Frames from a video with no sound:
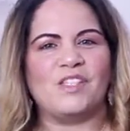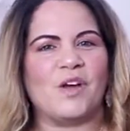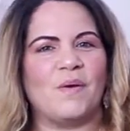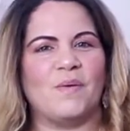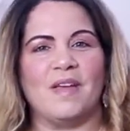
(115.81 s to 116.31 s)

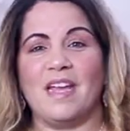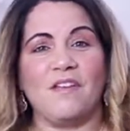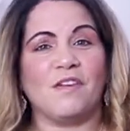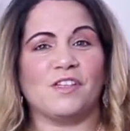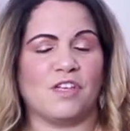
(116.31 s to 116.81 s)
So
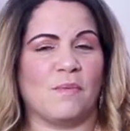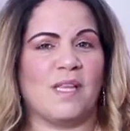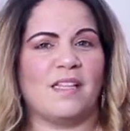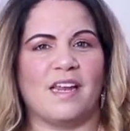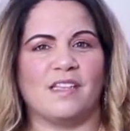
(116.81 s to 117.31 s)
if there's
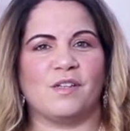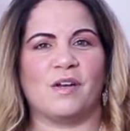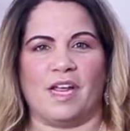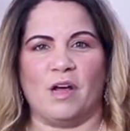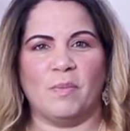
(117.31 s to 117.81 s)
something that is
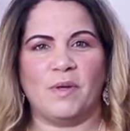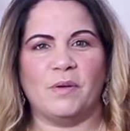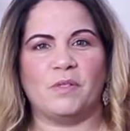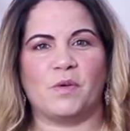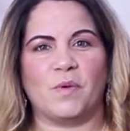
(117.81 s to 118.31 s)
going to help
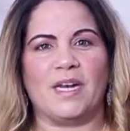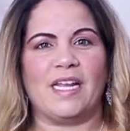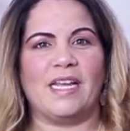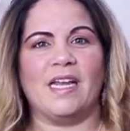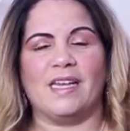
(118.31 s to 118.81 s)
you to
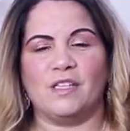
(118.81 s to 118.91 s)
really